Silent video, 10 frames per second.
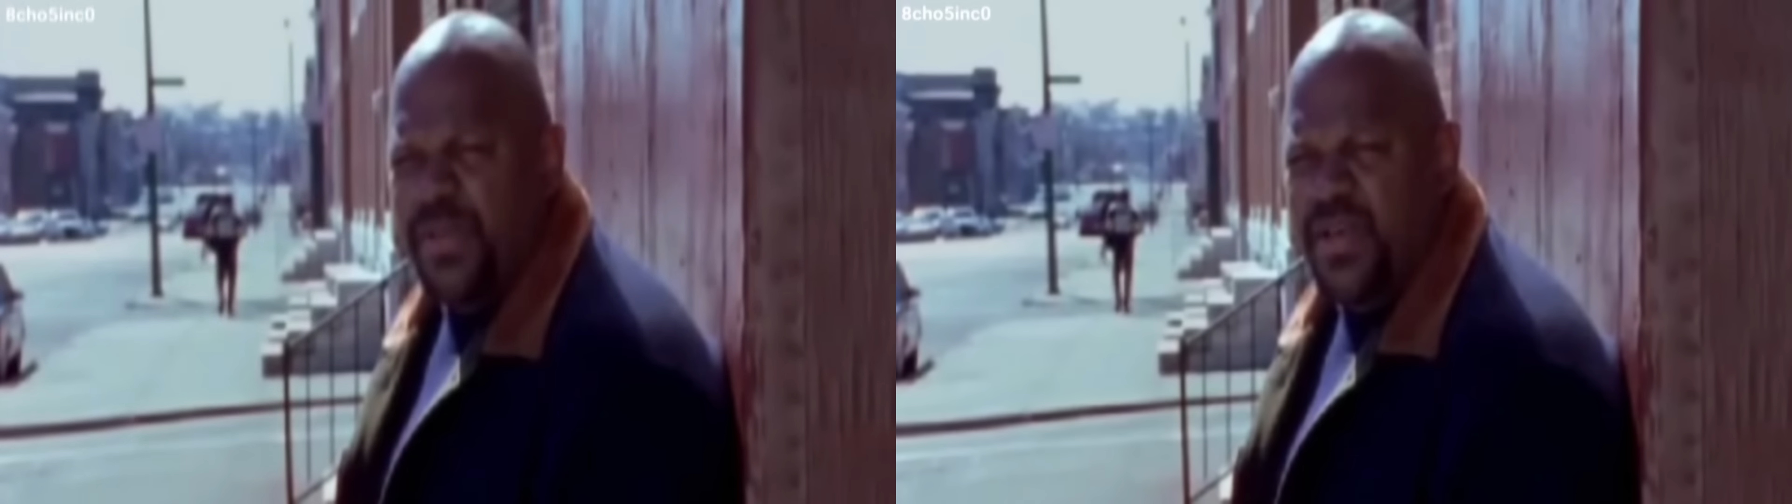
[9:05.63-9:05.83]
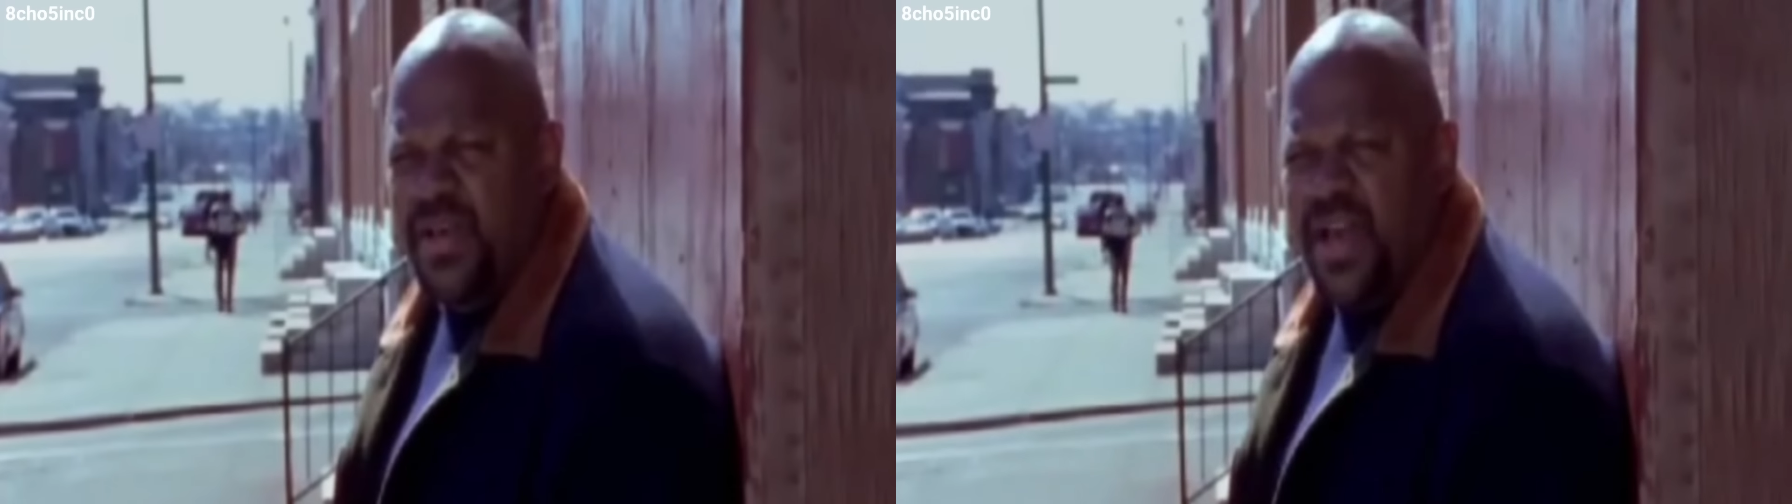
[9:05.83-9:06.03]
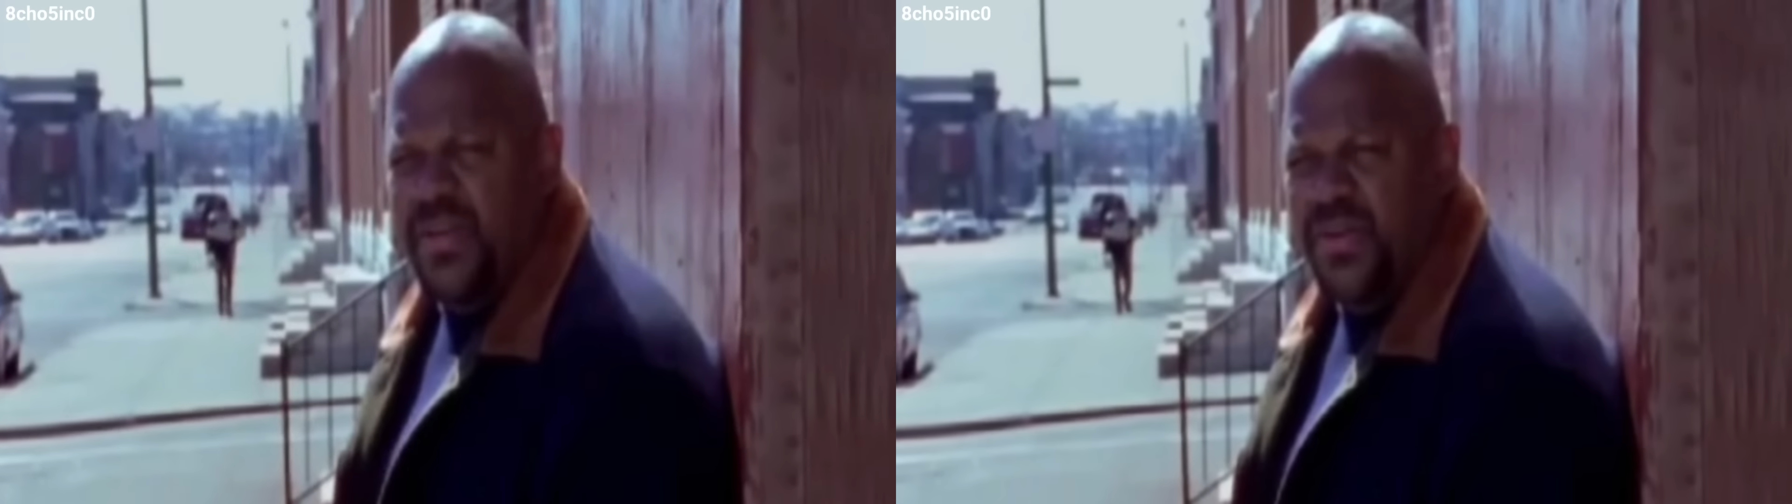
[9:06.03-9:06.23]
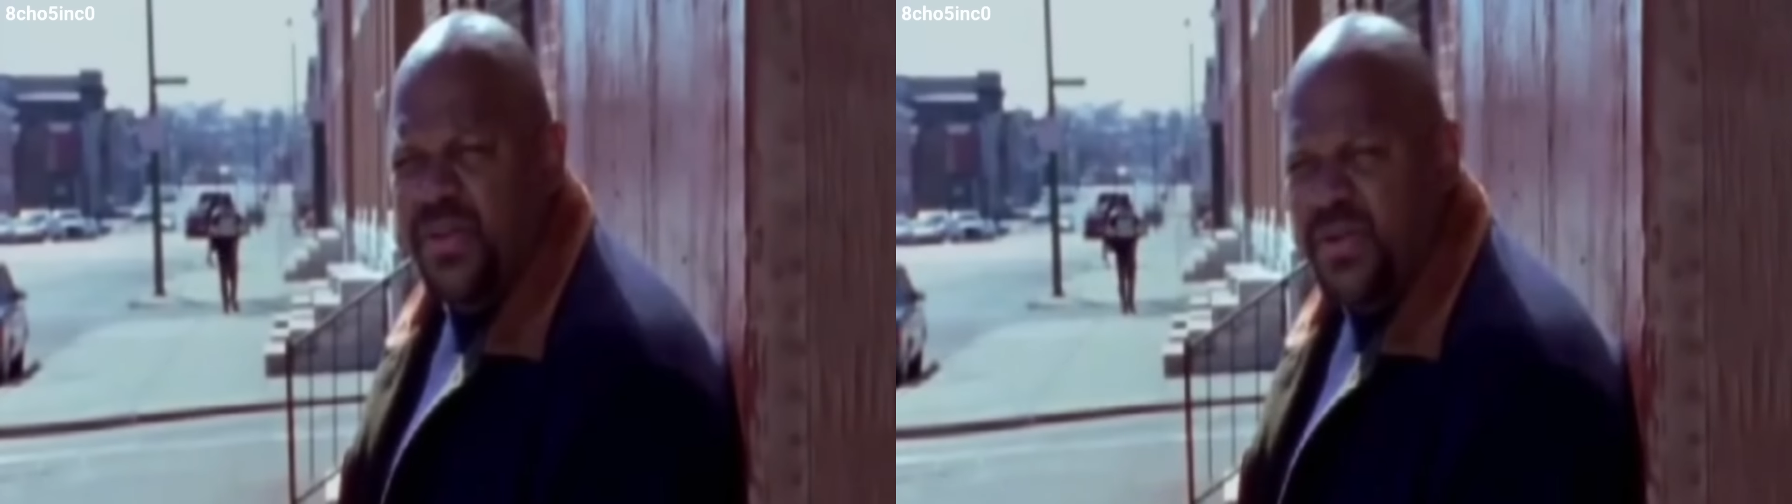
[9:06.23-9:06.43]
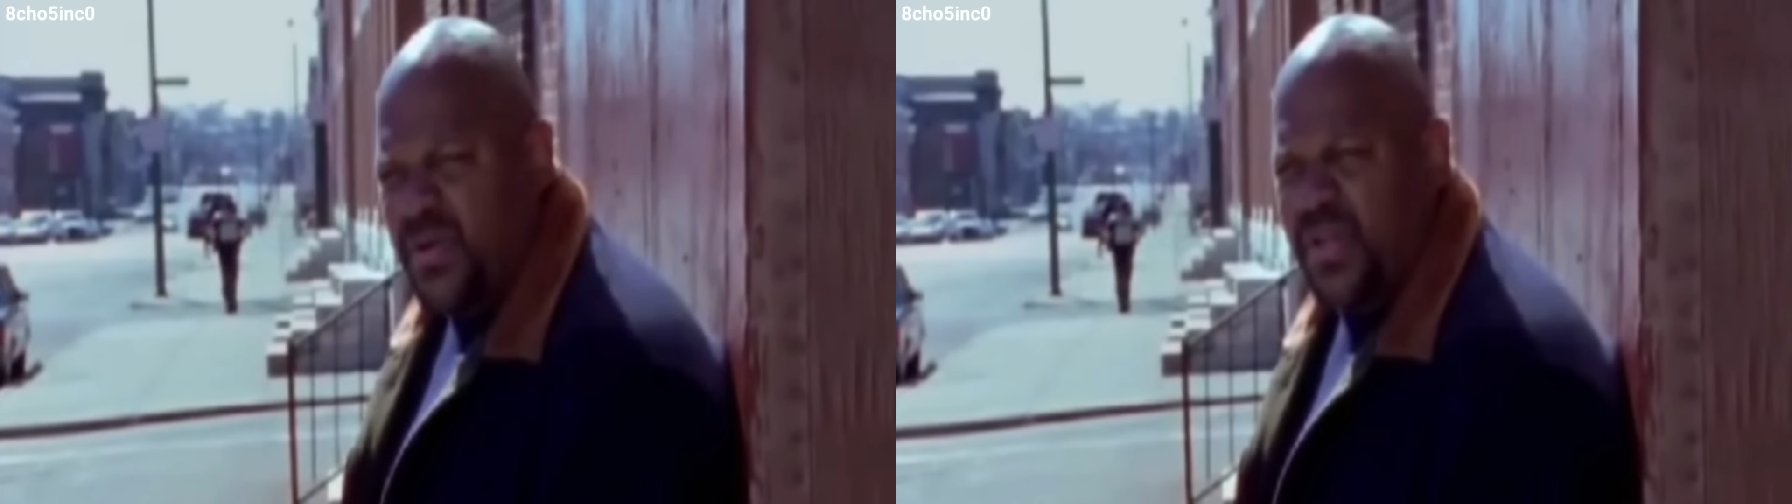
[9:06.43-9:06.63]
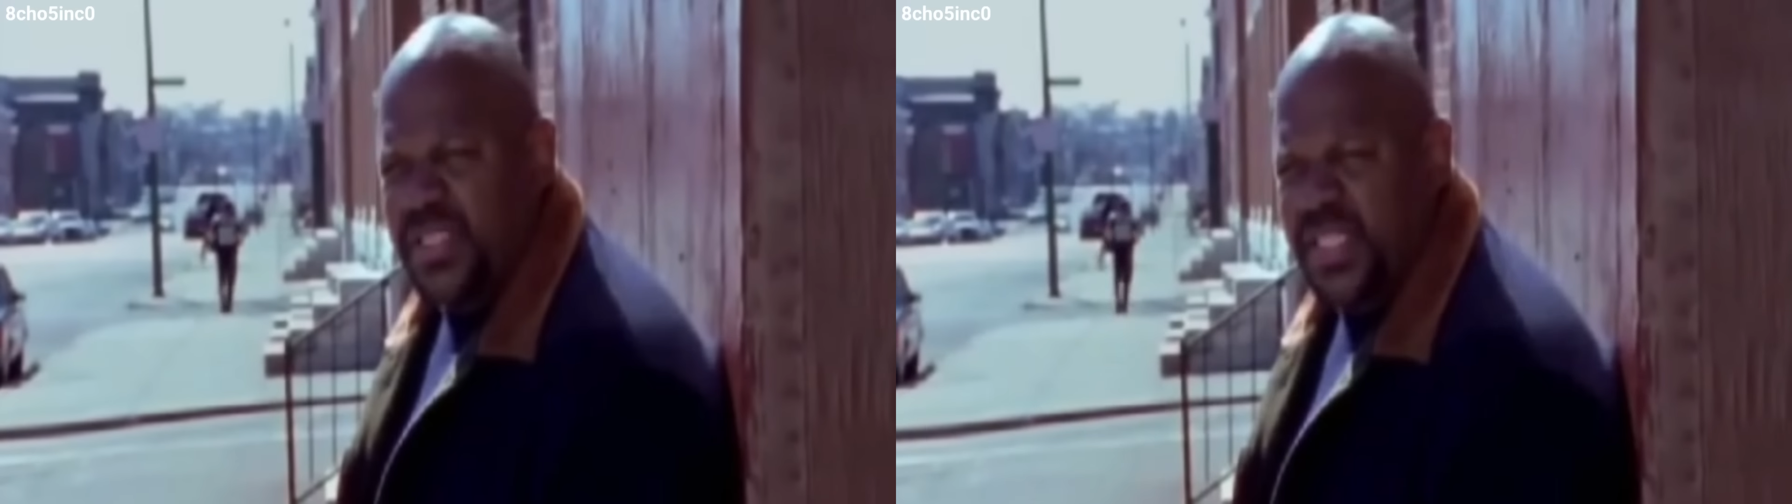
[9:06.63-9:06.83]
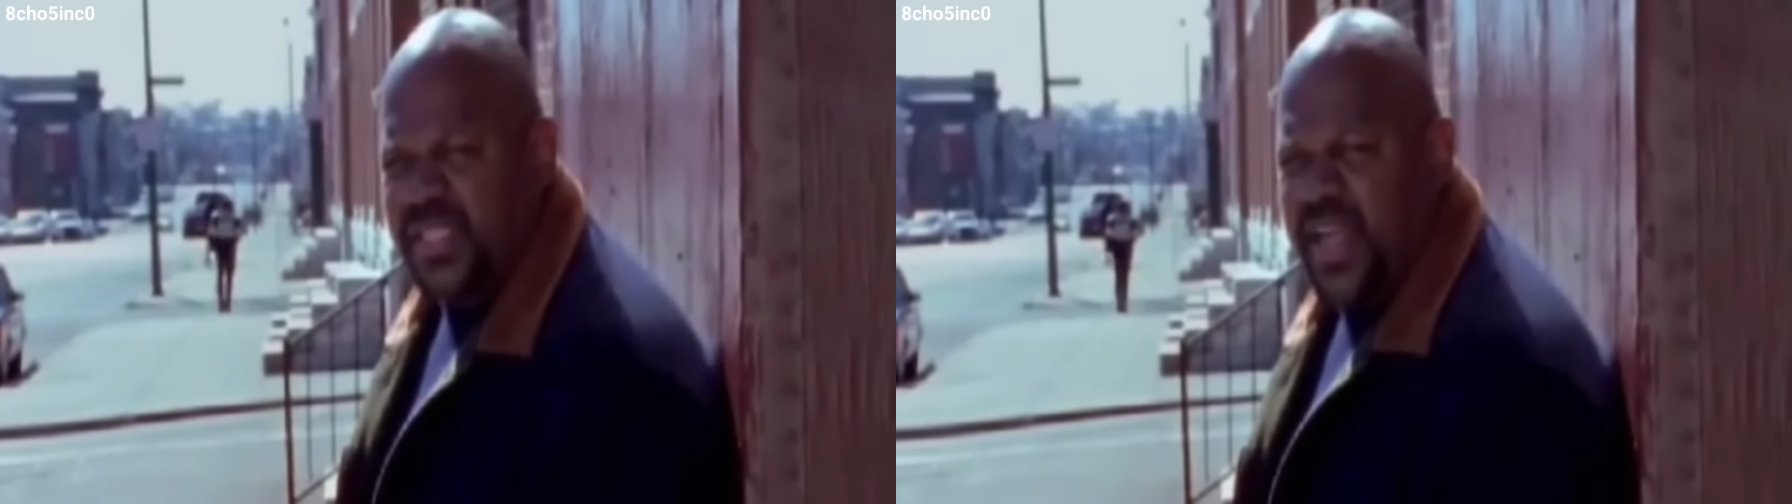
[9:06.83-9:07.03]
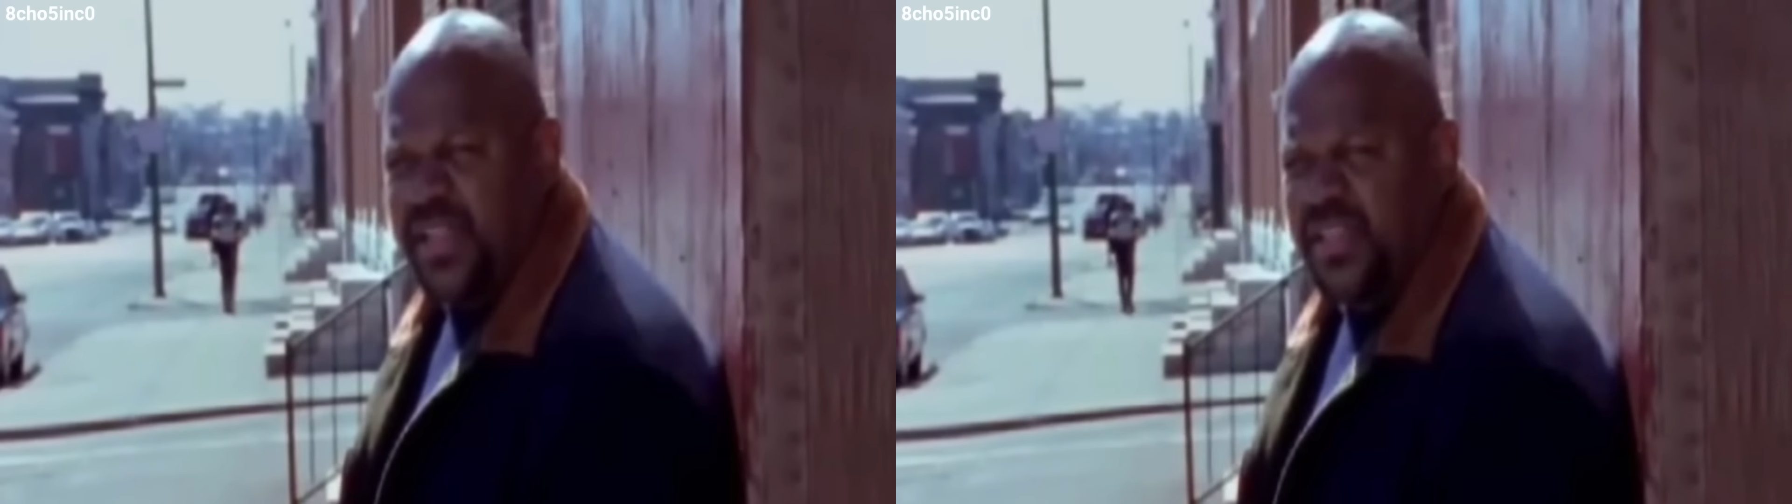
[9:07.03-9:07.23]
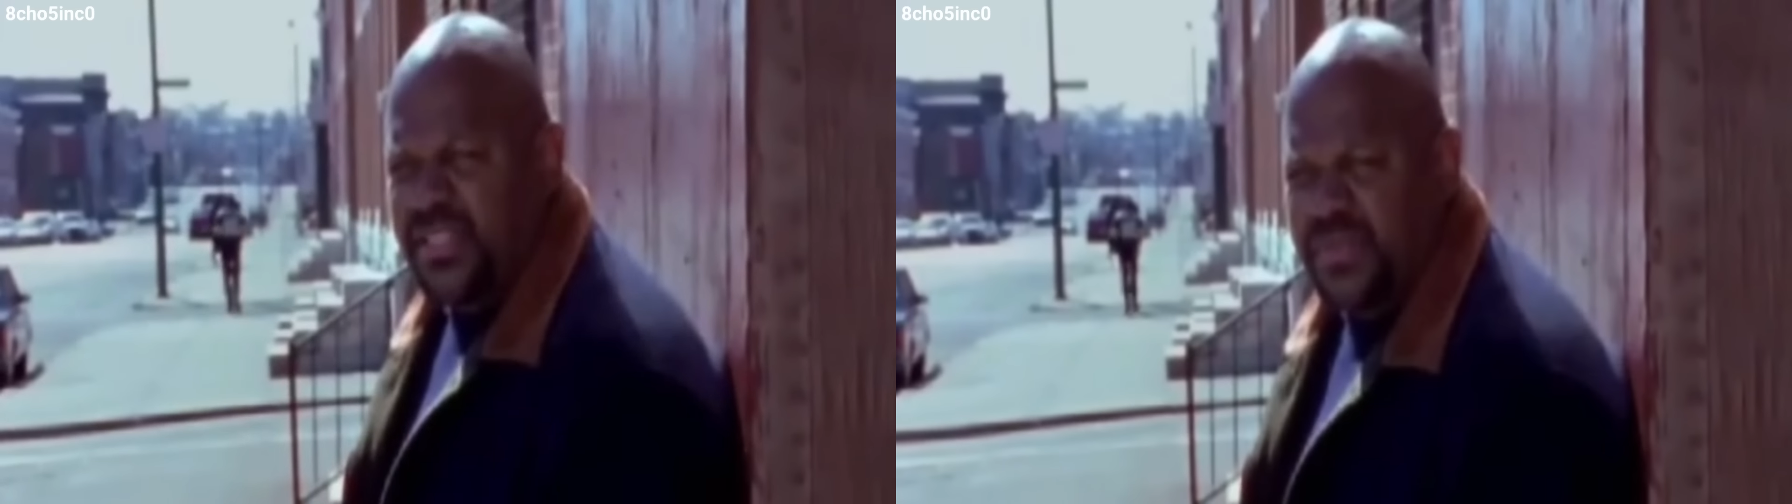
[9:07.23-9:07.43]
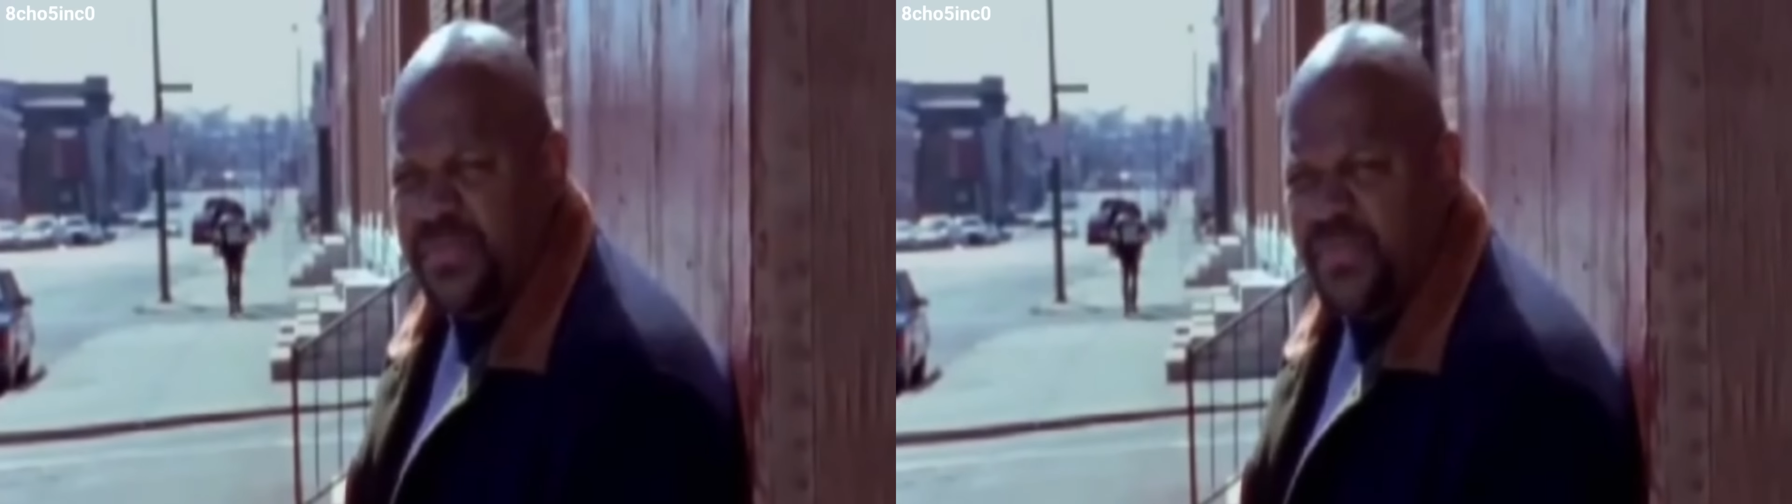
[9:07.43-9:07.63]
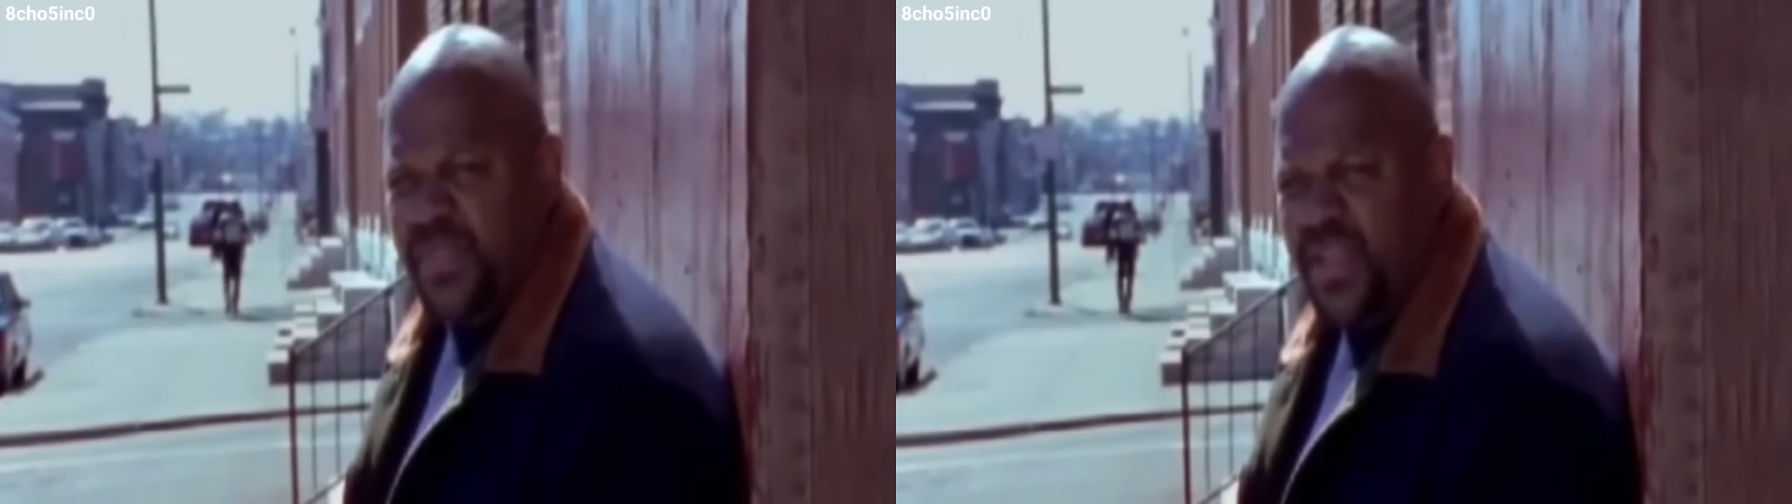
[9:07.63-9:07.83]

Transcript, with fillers: and hung out on a corner just like this one,